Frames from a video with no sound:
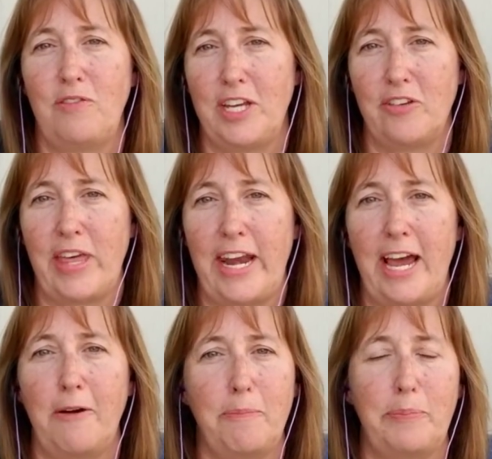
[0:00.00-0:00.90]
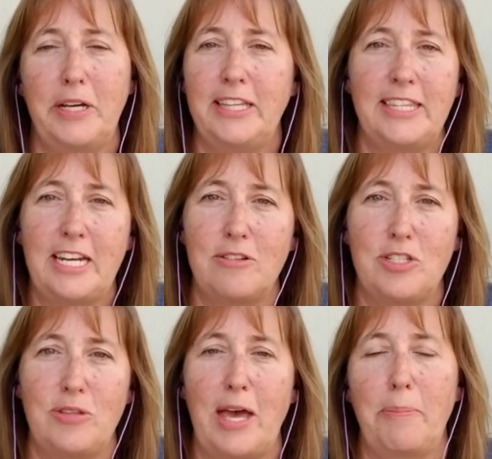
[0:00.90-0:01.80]
figure that out, but they don't
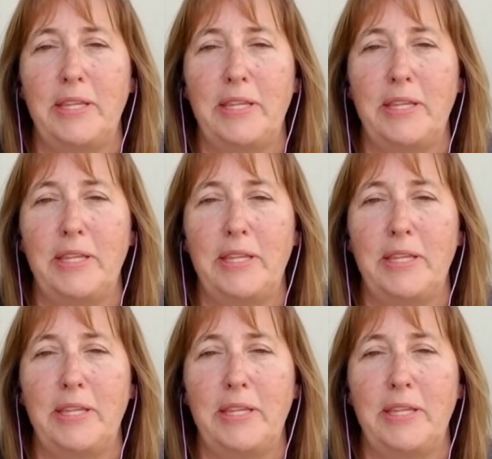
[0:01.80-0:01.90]
do that.